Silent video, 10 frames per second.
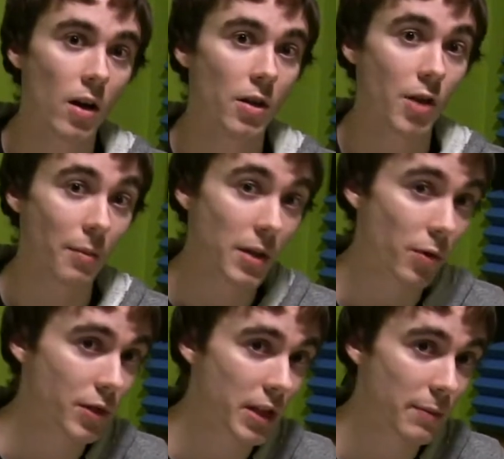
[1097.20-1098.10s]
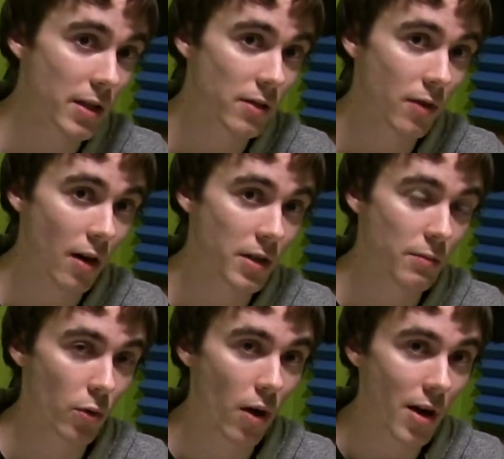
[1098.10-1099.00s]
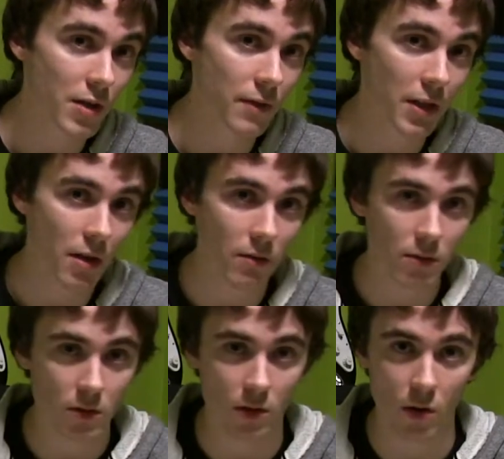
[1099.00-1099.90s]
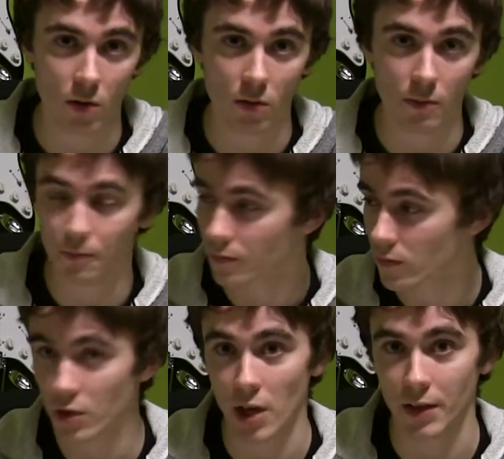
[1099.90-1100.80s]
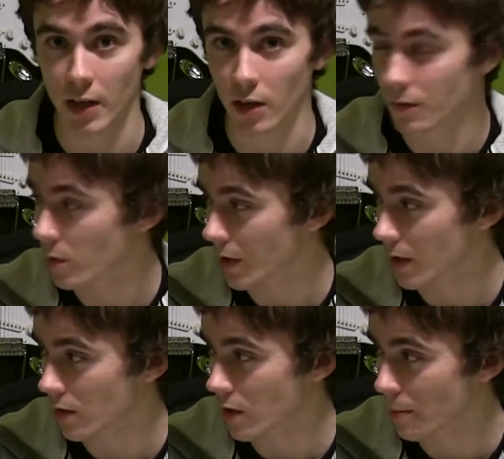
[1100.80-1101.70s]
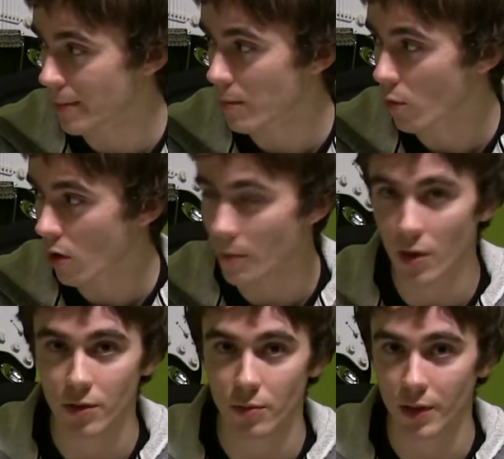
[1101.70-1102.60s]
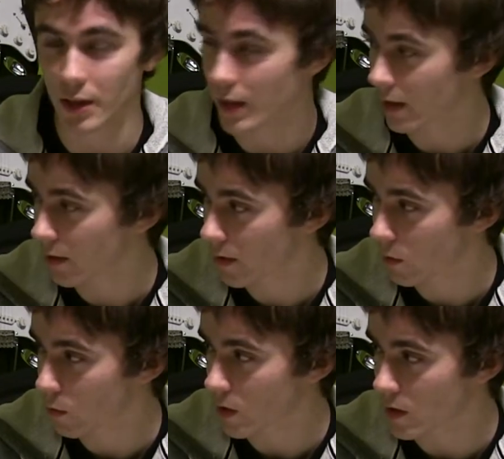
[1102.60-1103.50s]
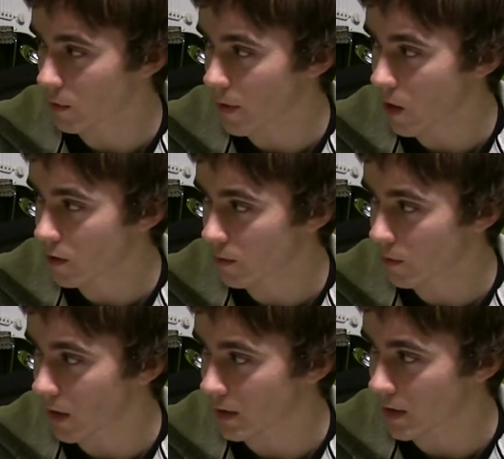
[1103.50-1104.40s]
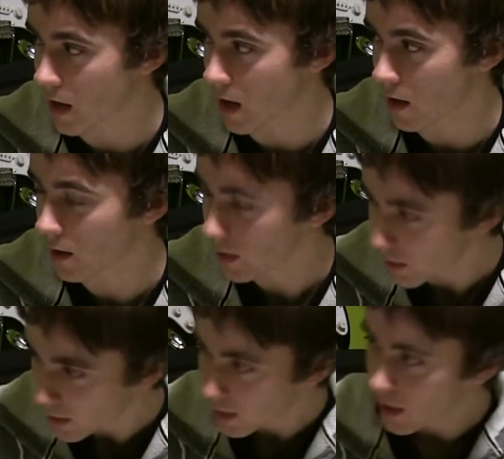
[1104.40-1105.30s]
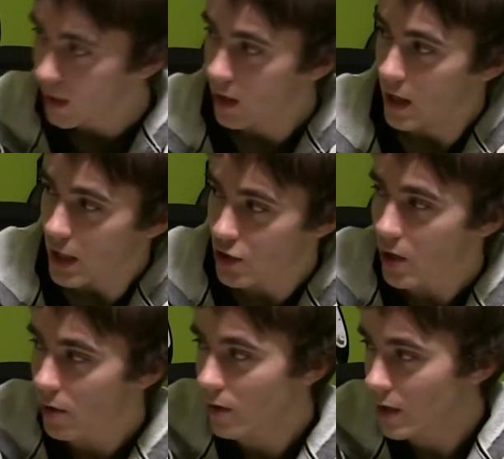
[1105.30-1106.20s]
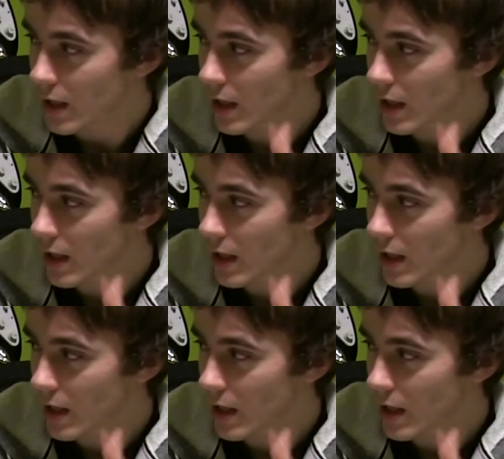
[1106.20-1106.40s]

top 10 most expensive cards in Mirage video, so check that out if you want to hear a bit more about what the deck was about. But in general,